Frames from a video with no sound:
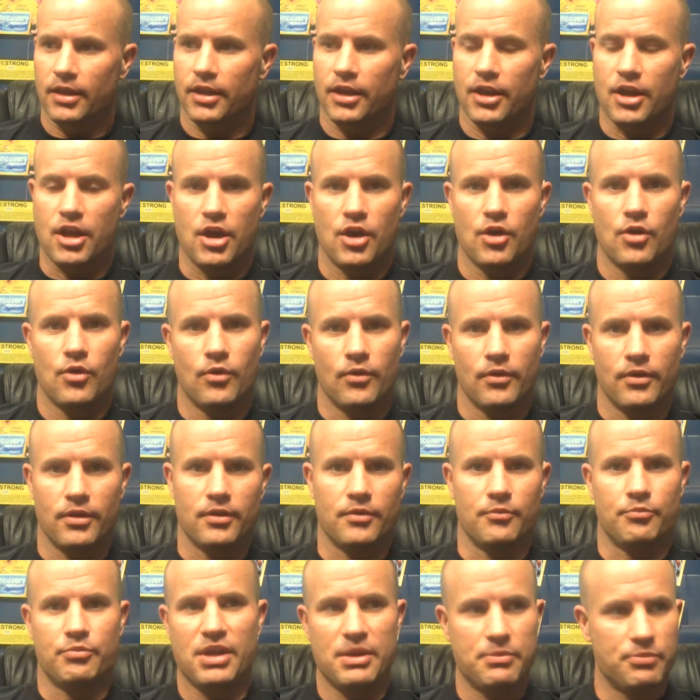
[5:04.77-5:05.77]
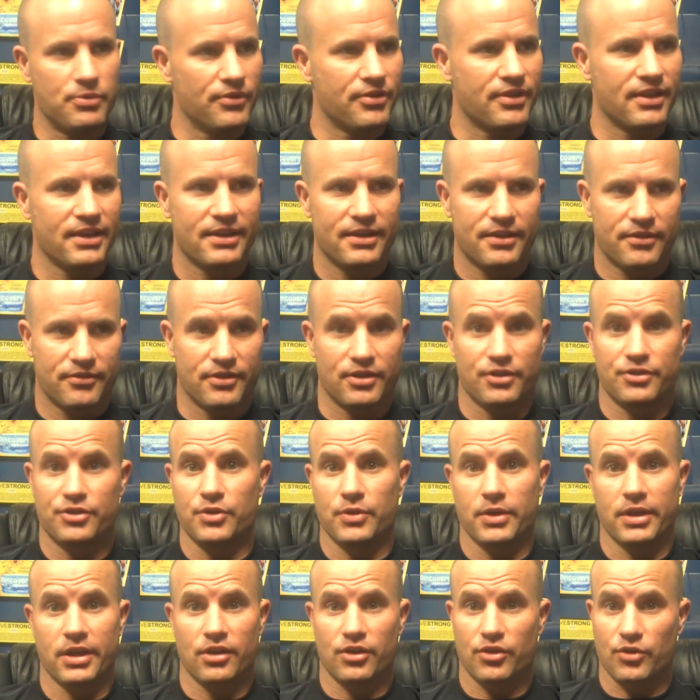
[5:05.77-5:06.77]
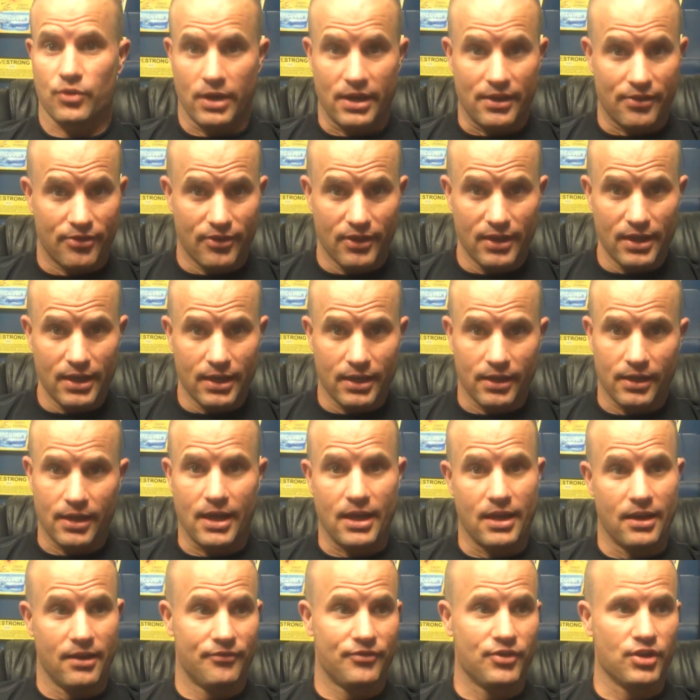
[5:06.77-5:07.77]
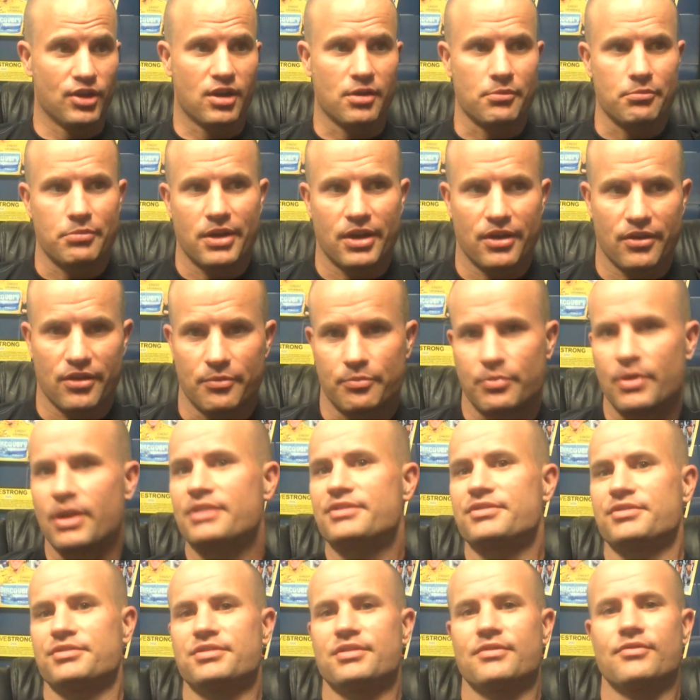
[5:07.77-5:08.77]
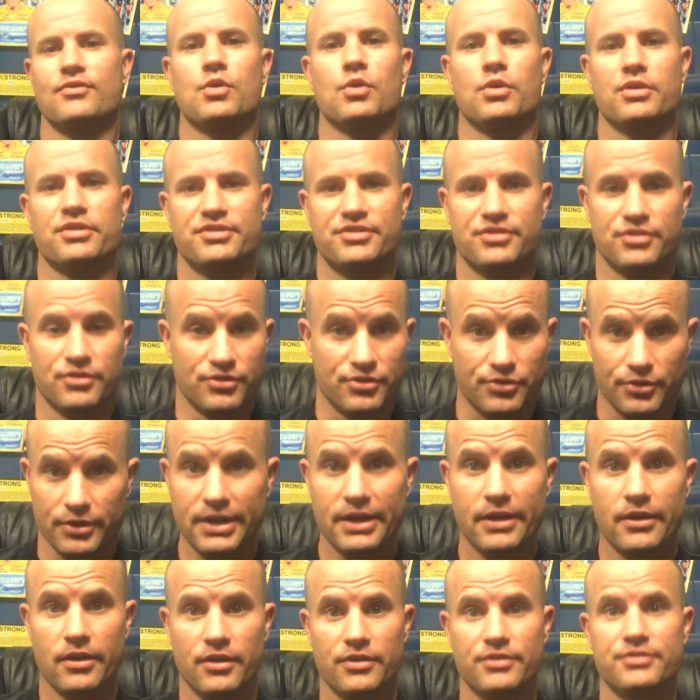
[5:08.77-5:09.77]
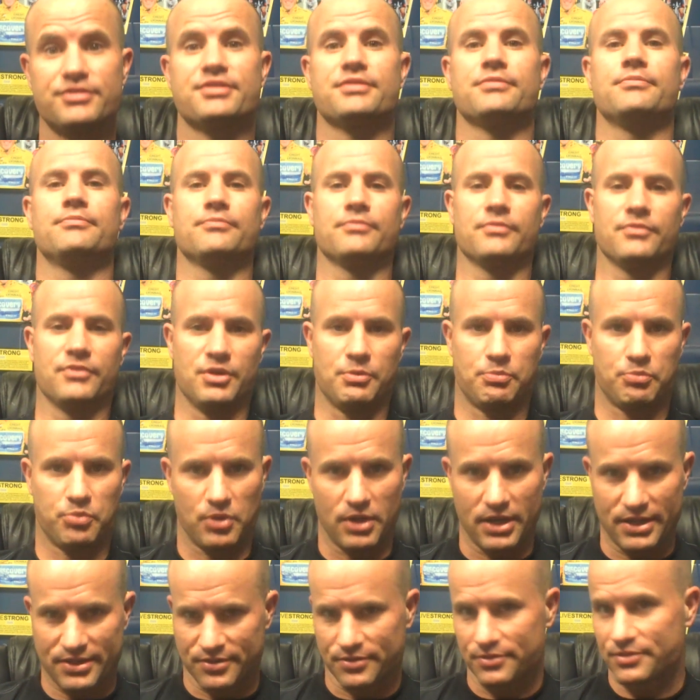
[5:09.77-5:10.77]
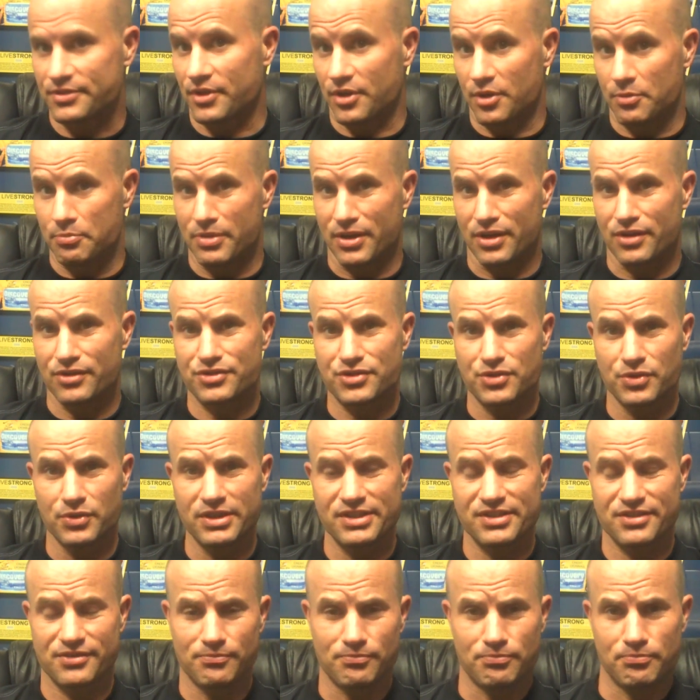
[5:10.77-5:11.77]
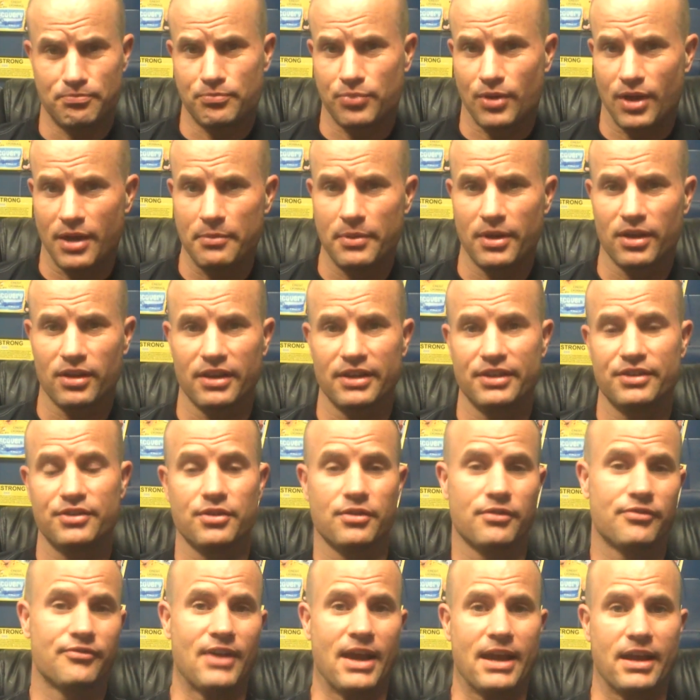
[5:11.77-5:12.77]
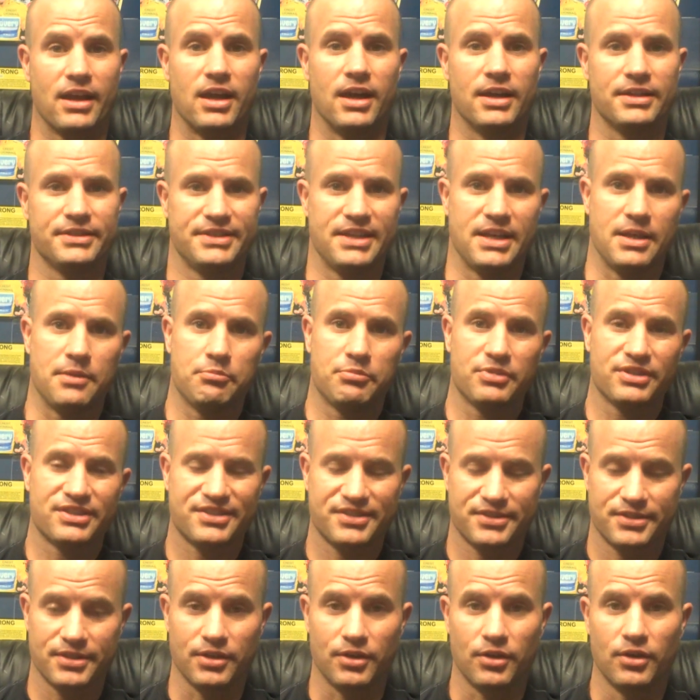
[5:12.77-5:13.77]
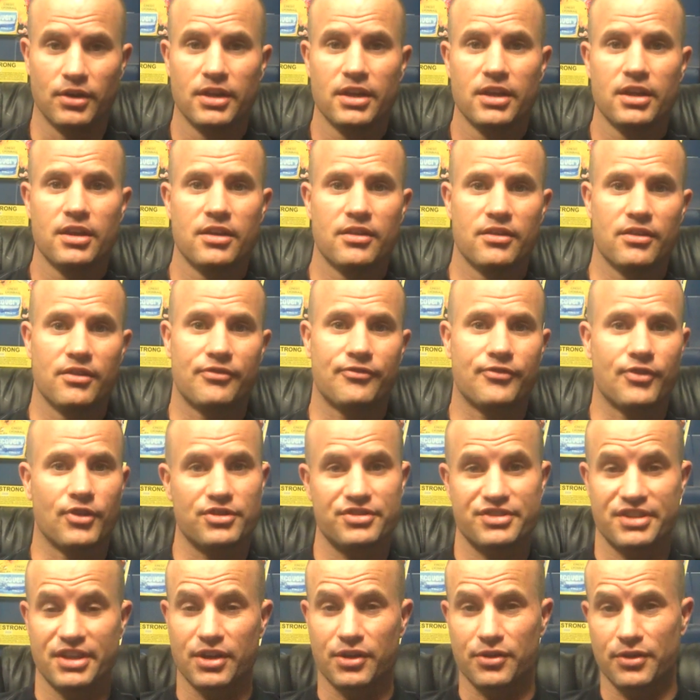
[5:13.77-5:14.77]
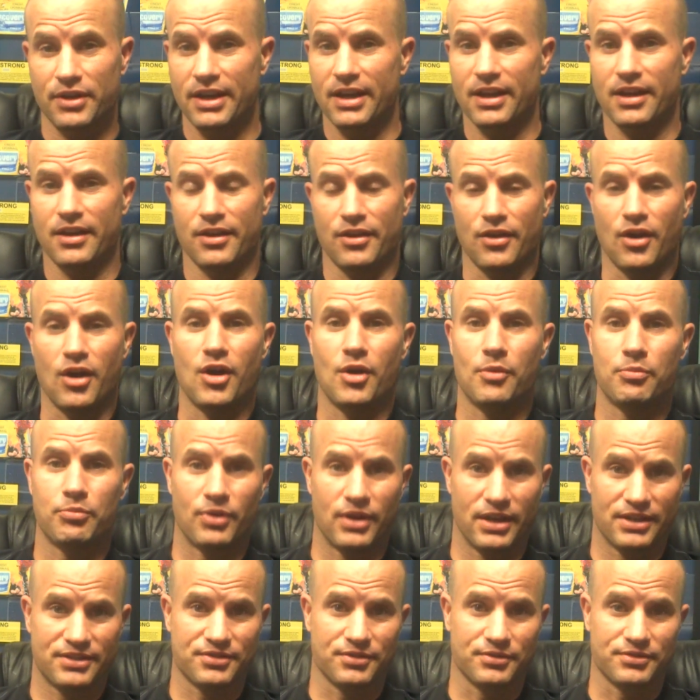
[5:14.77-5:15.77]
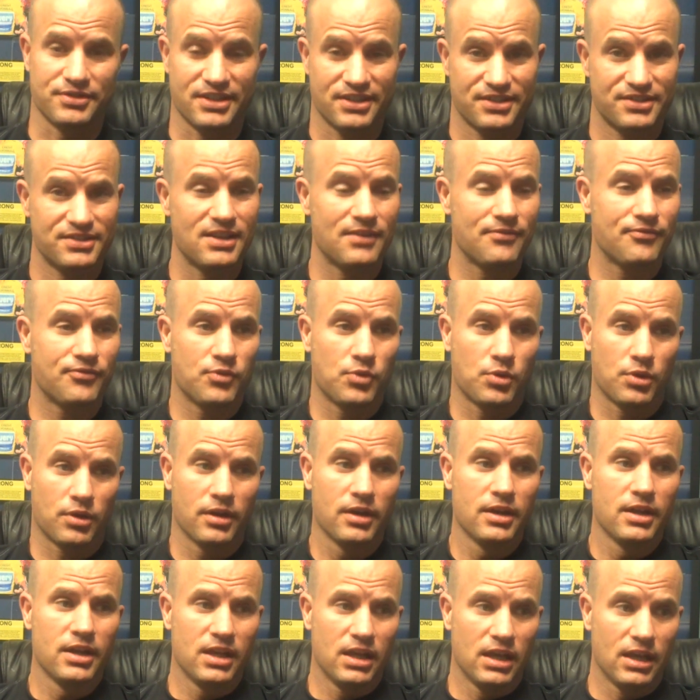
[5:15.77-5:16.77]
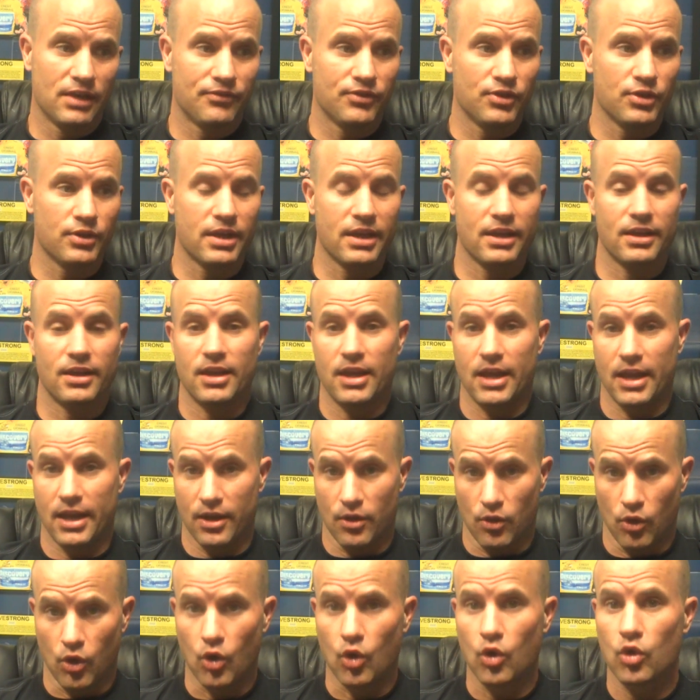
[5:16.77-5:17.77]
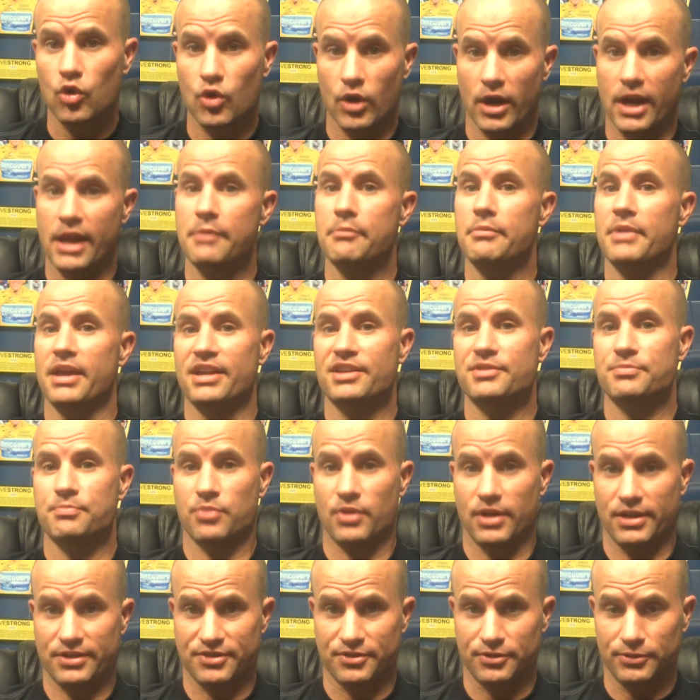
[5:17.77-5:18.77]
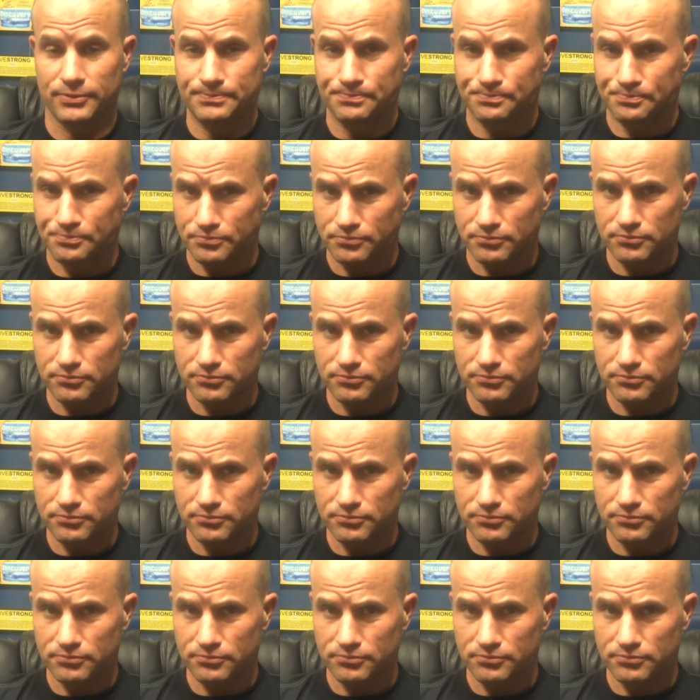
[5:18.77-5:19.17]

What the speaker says: you know, people think they're doing a great thing. And if you compare the pretzels, of course, to Doritos, the pretzels are a better choice, primarily due to fat content. But still, the first ingredient in all pretzels, except for if you get a whole grain-based pretzel,